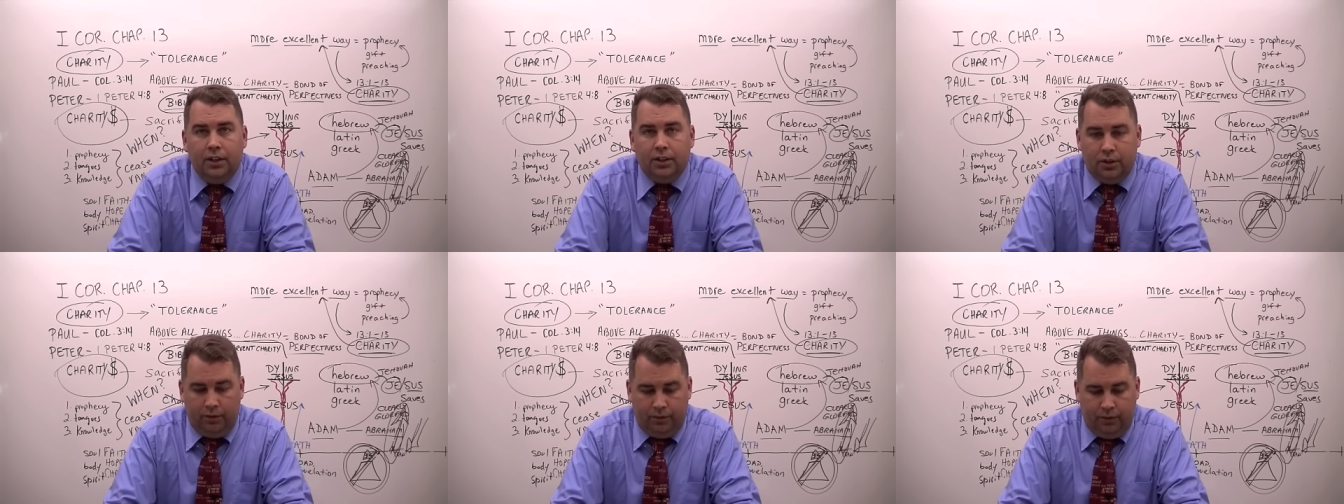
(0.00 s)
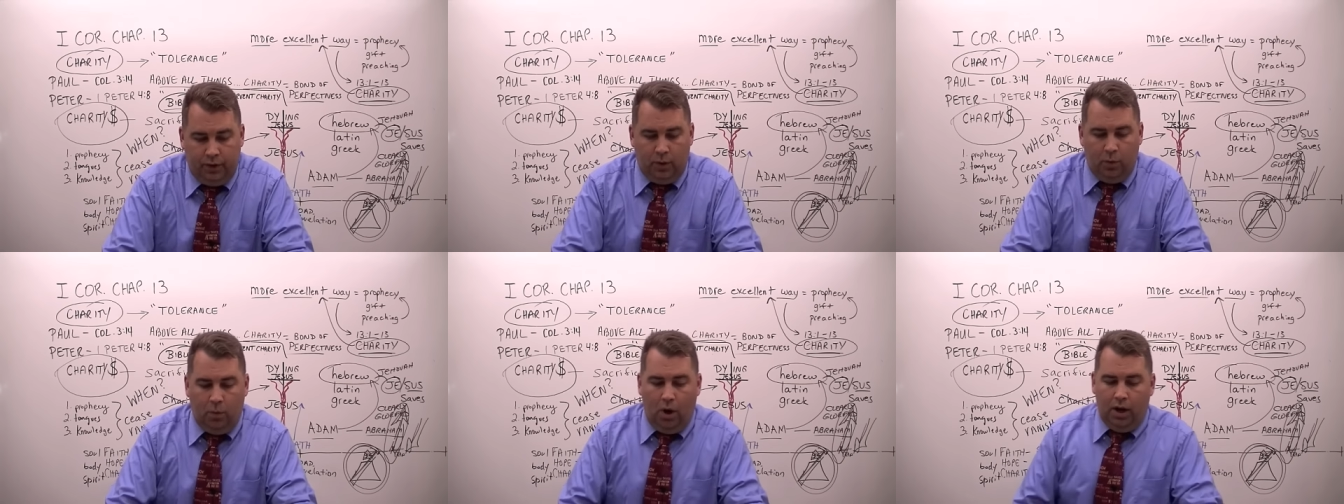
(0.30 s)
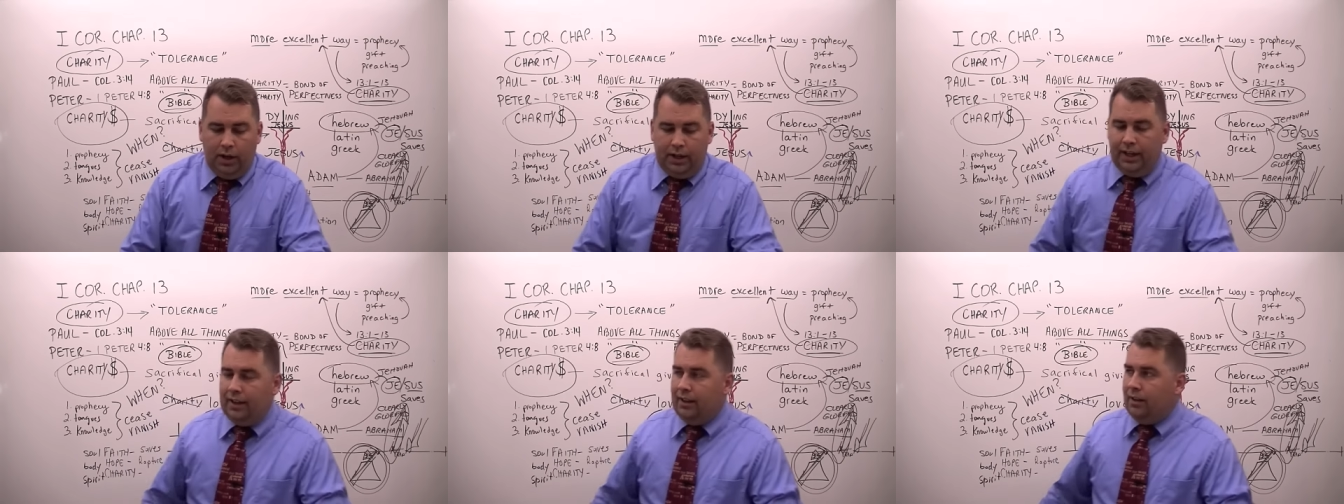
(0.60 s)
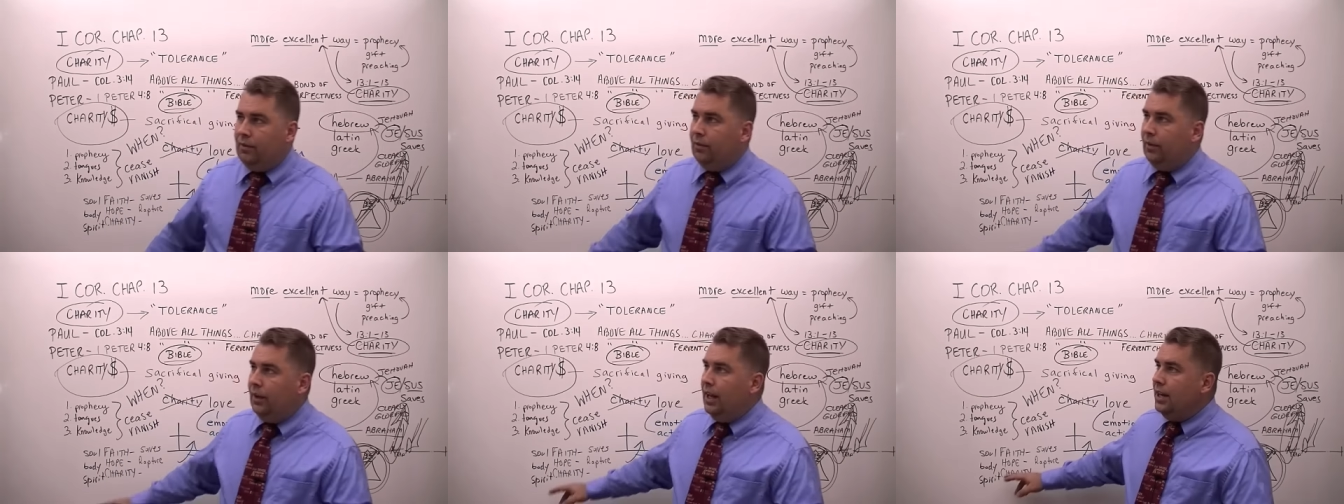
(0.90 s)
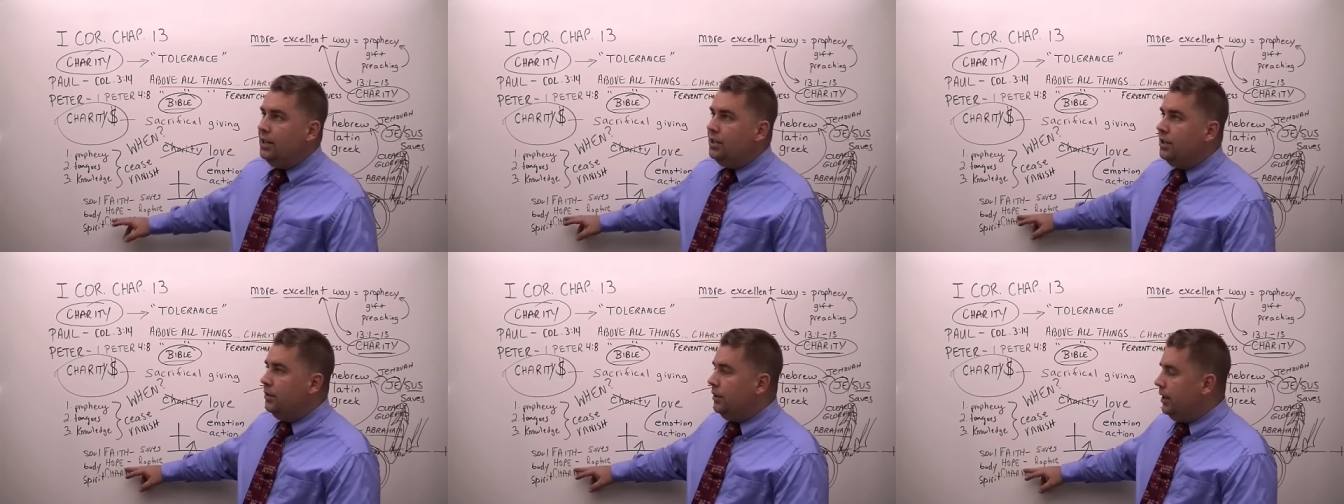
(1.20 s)
So if you're walking in the
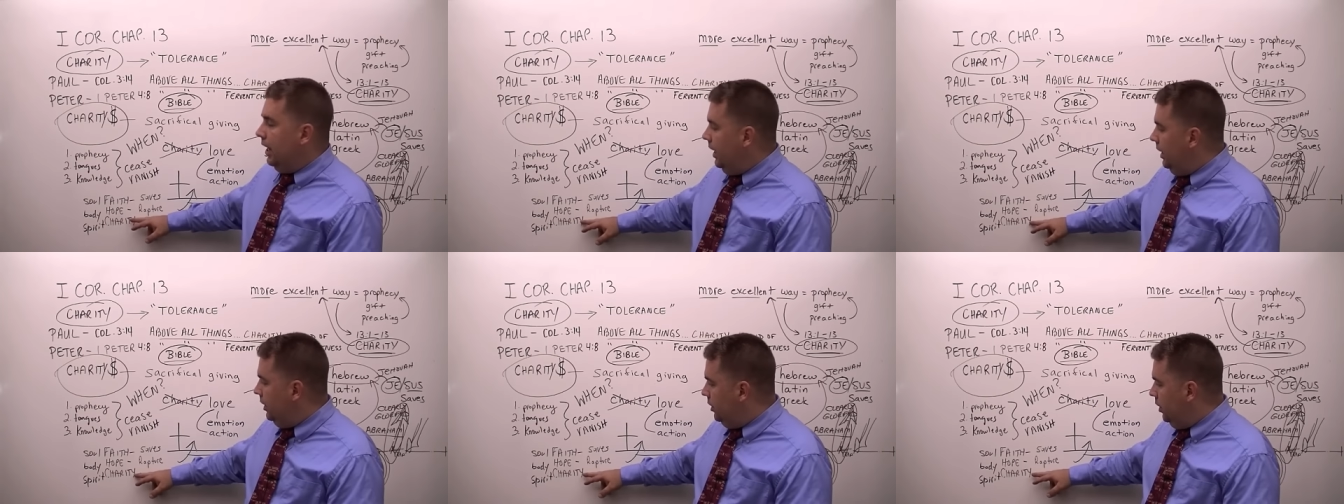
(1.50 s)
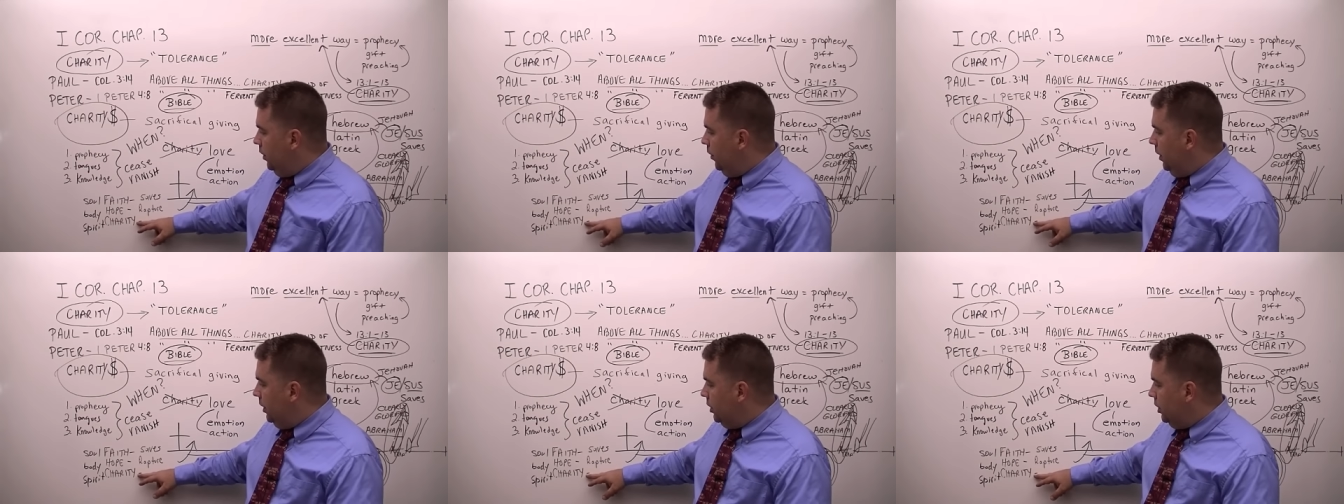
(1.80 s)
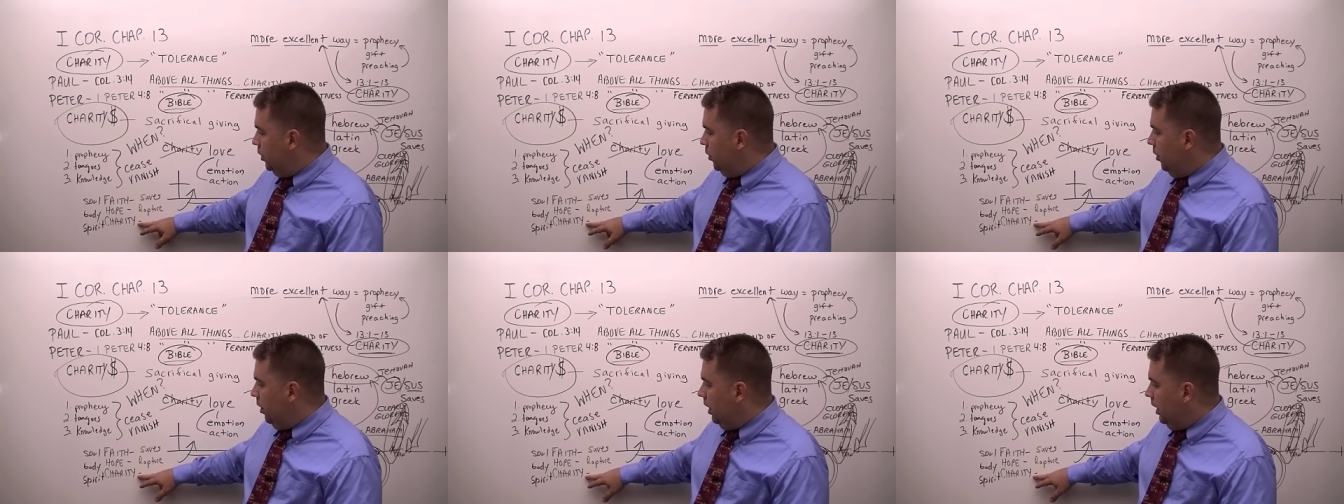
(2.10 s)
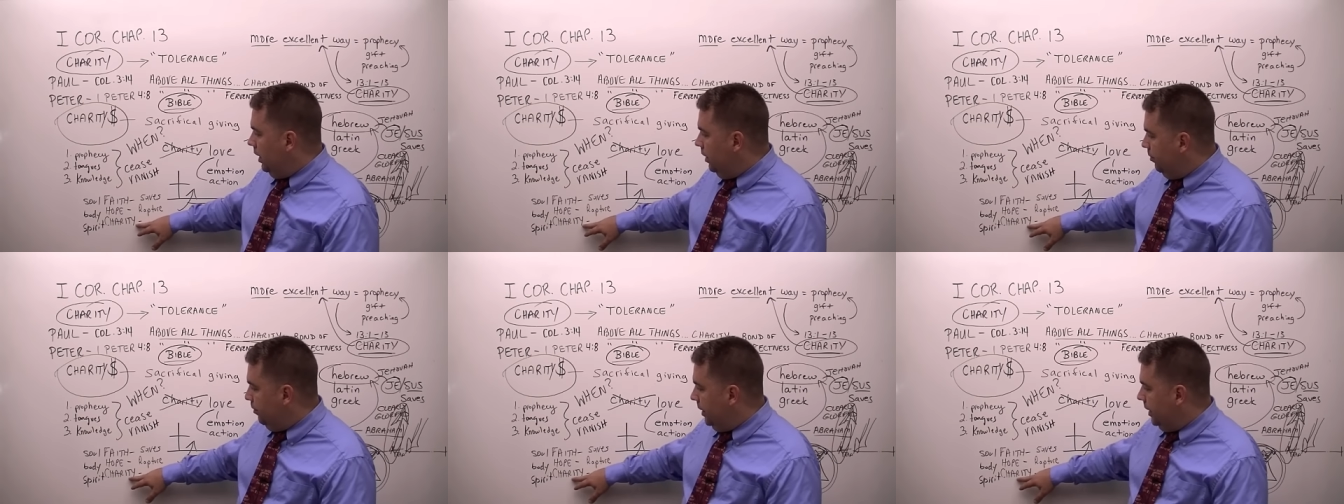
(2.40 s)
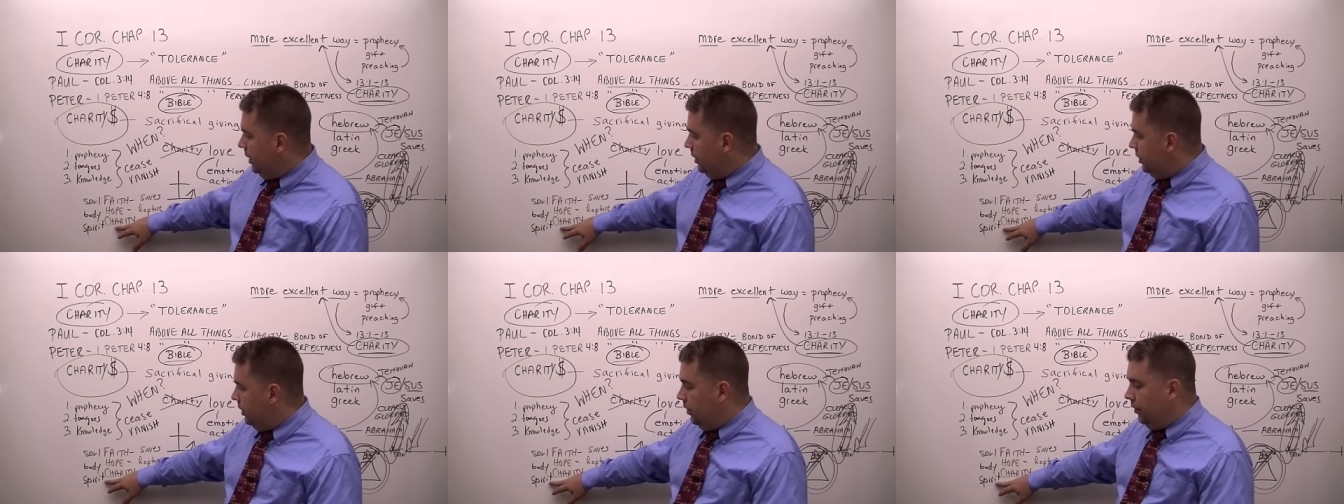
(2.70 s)
flesh, you can't do what you want
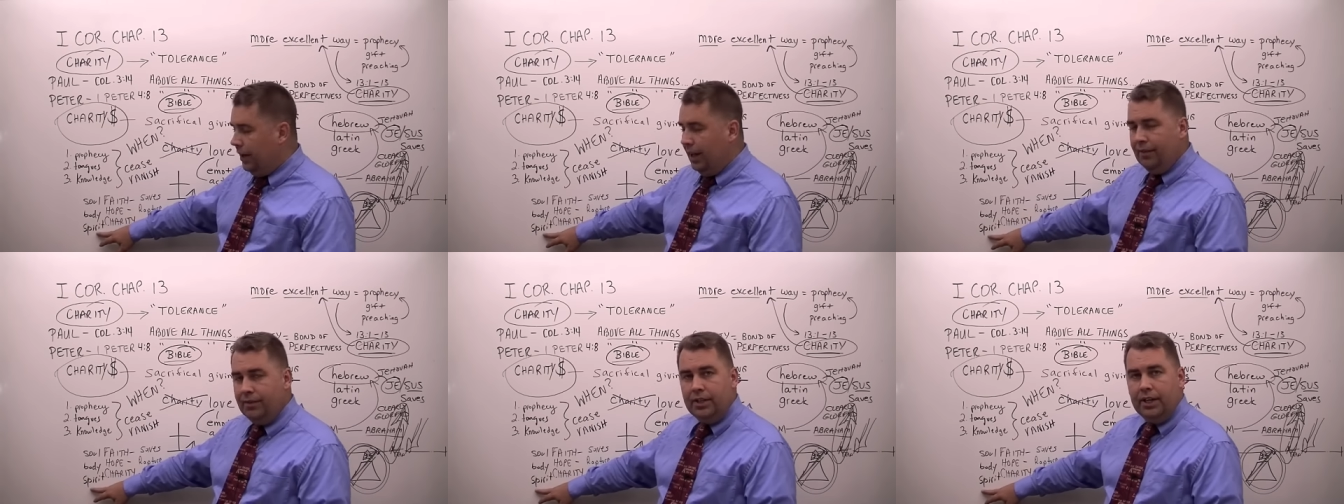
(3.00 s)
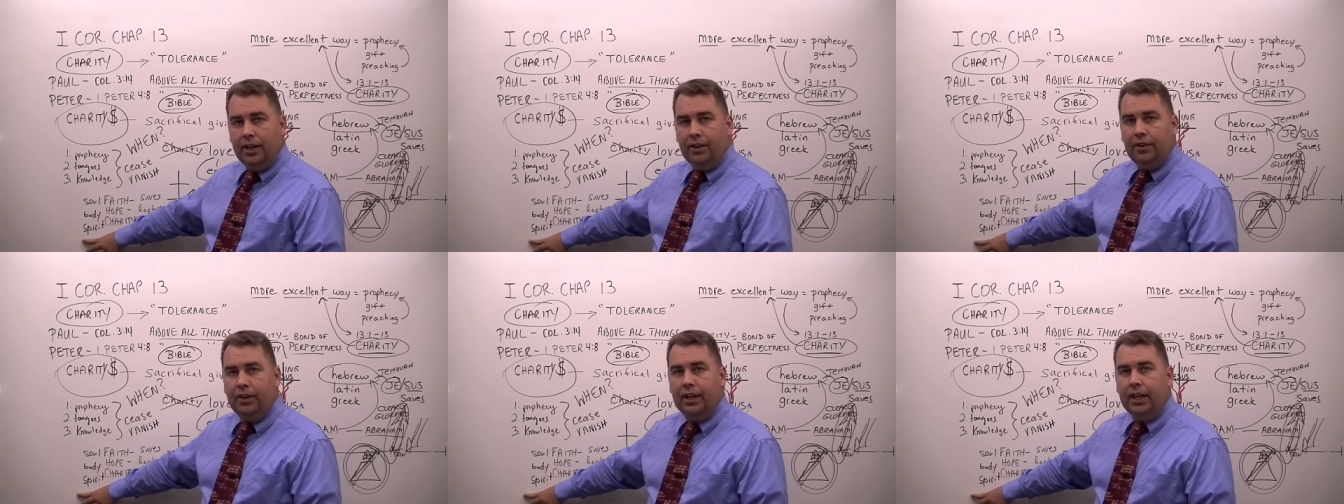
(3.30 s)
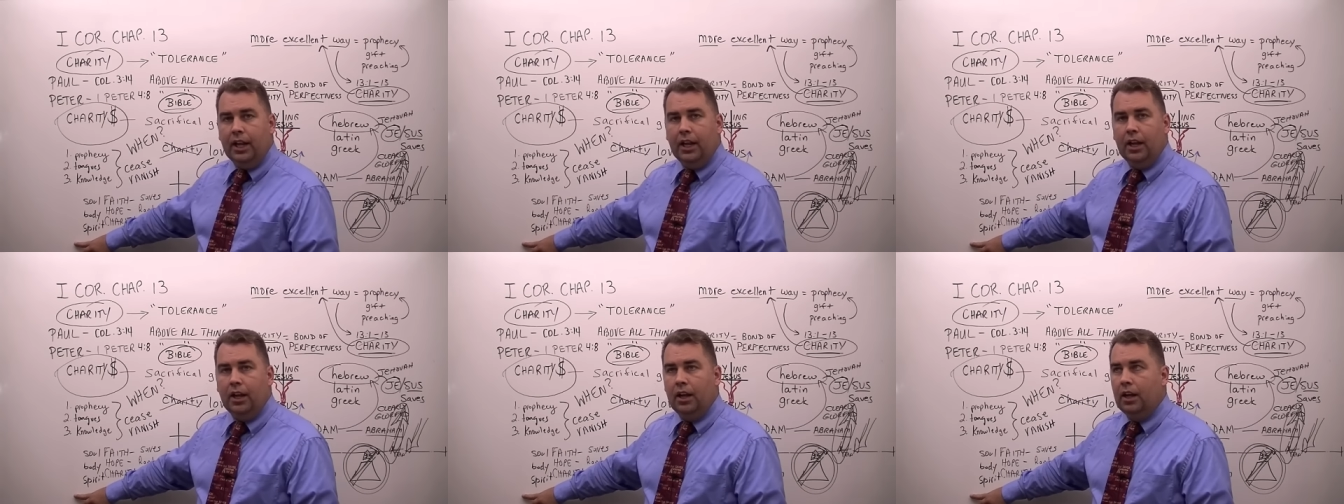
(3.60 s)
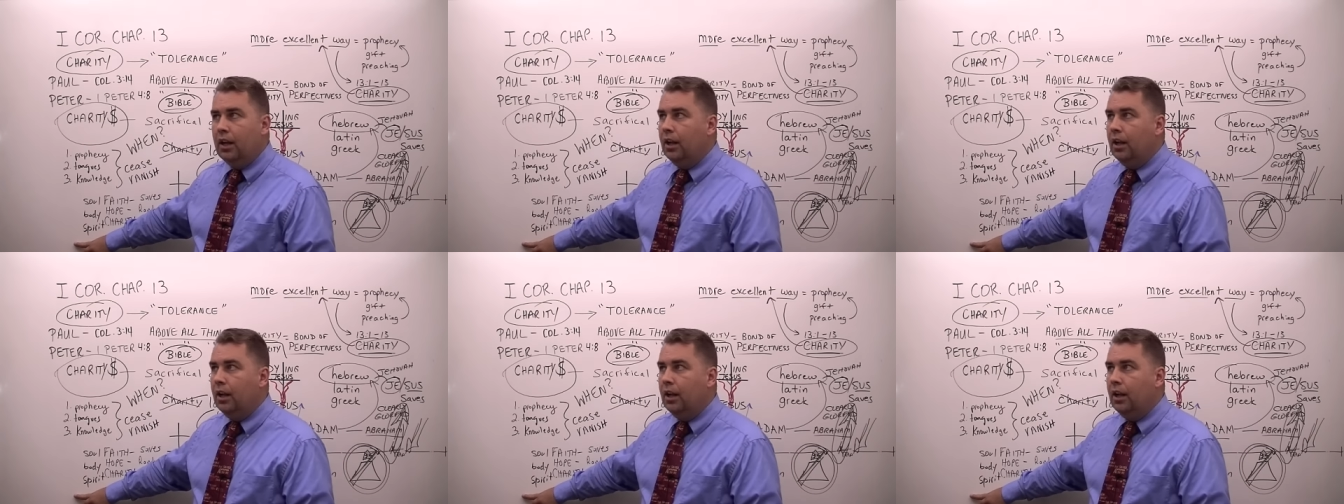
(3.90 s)
because you don't have charity.